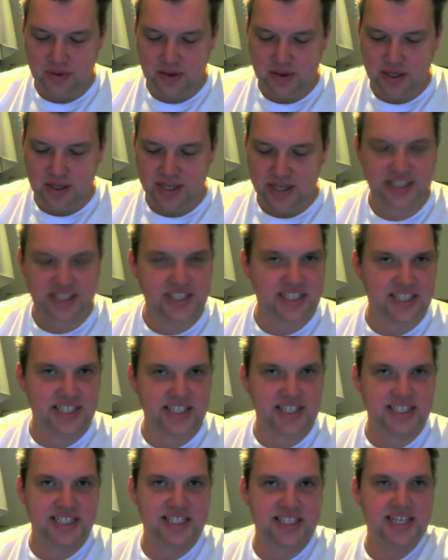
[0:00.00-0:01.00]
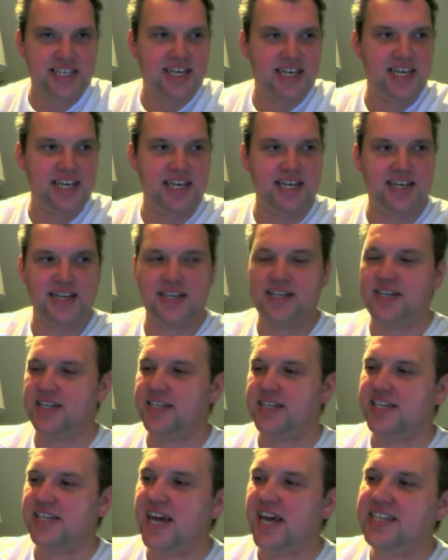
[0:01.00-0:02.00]
It's this
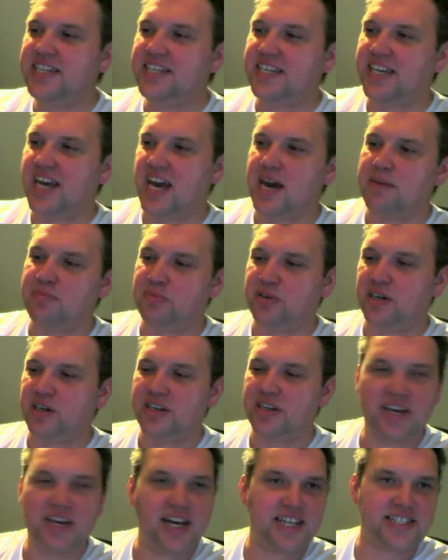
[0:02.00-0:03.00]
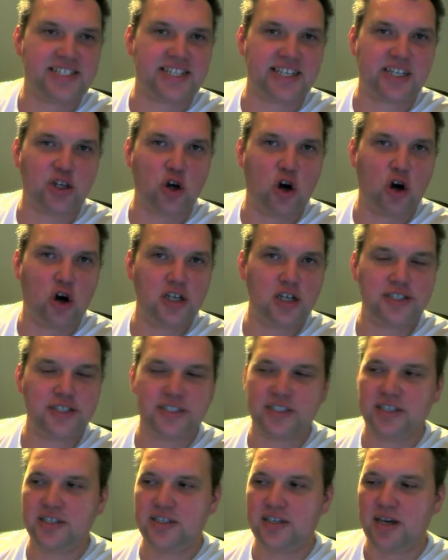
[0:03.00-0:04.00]
nanny camera, as they call
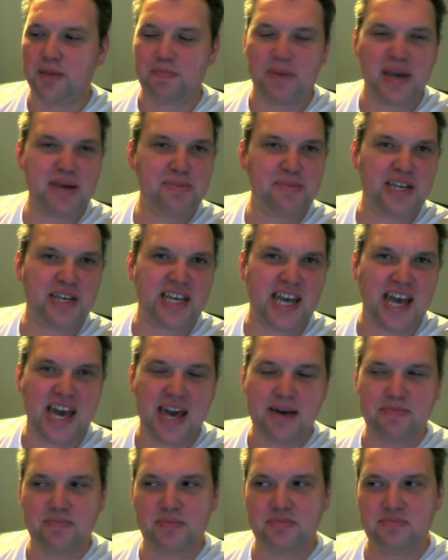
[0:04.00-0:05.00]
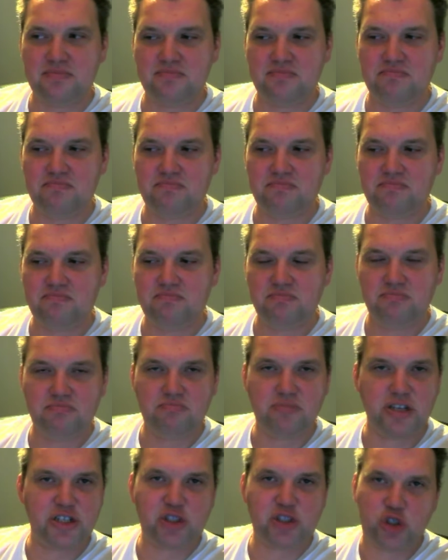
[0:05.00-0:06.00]
it, a baby cam.
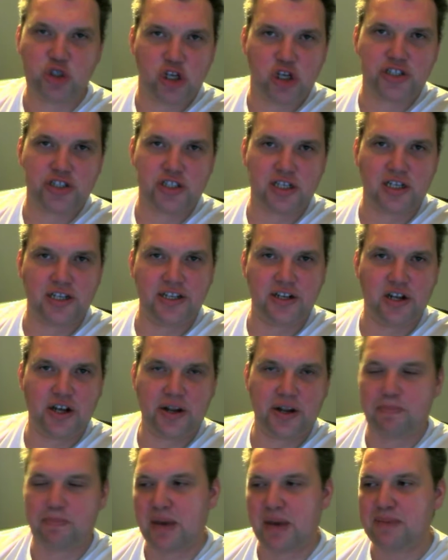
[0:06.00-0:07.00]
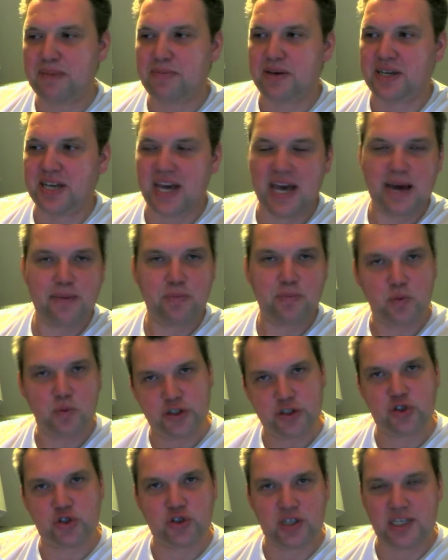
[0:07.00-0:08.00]
It's certainly not a baby cam
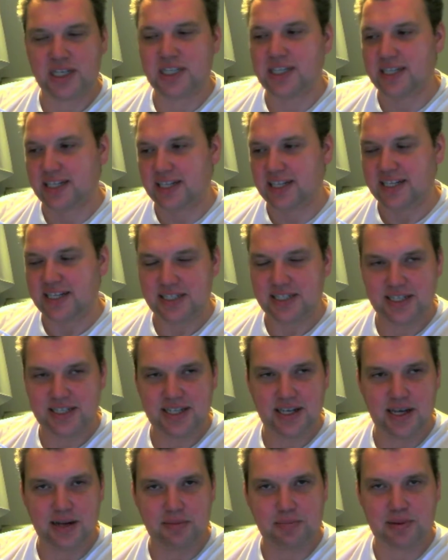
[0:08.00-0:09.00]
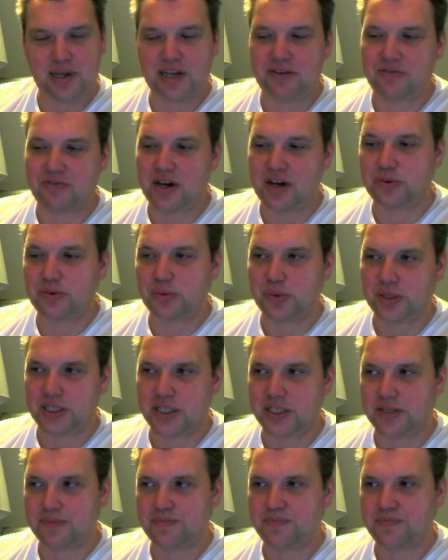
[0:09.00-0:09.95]
once you get it and play around with it.